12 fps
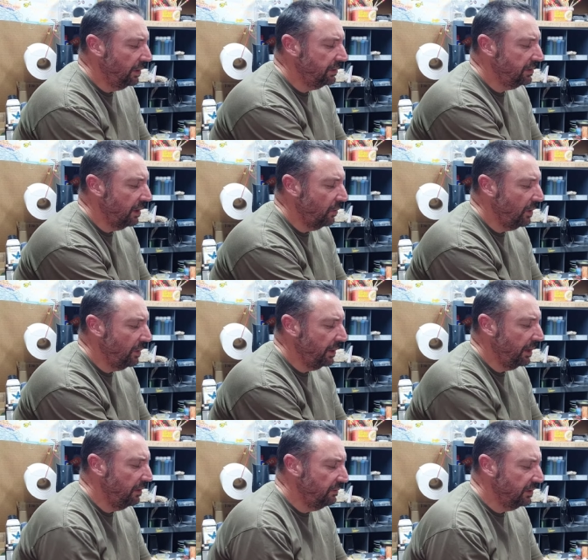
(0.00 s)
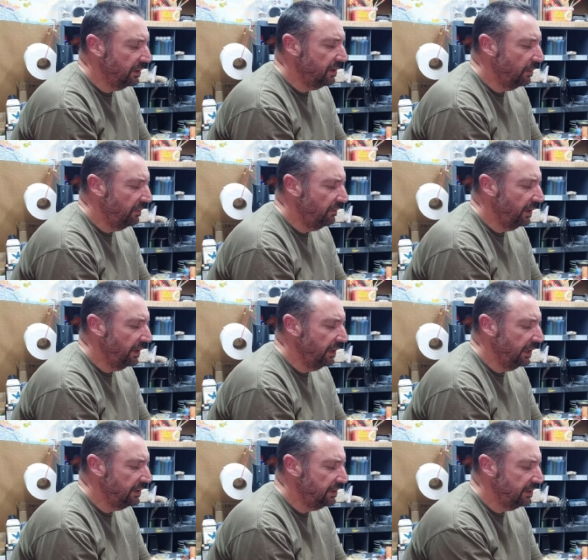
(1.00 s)
when you start whipping over the top of
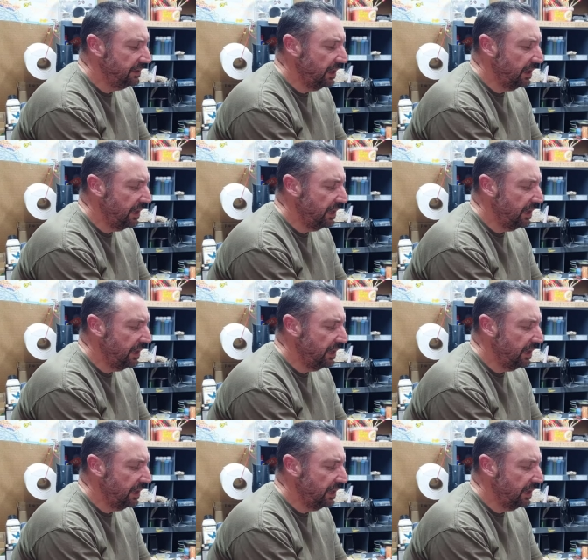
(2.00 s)
it. It